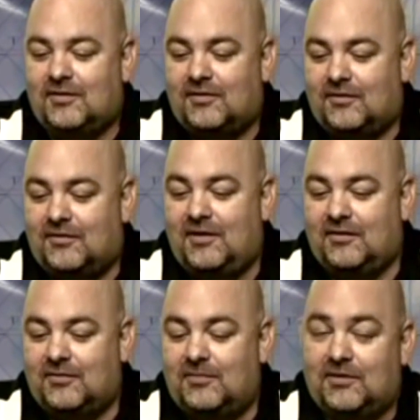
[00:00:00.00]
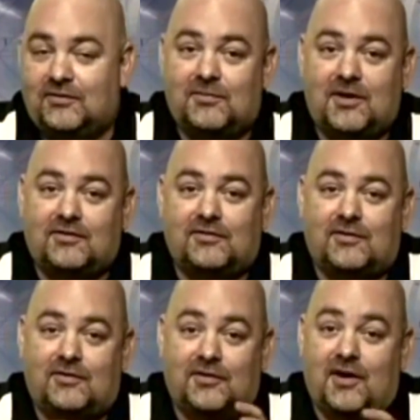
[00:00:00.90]
to their theism, and in some
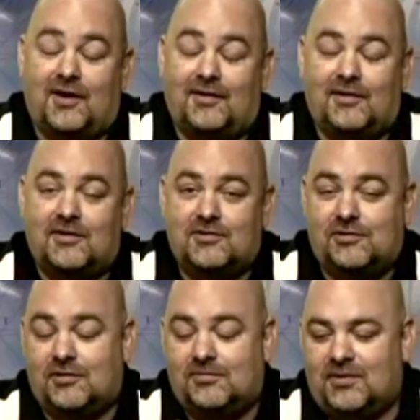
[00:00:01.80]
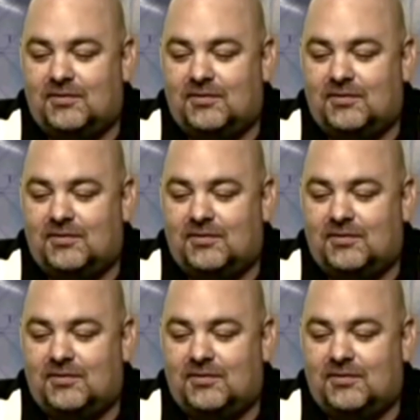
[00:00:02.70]
cases they're denying that it should,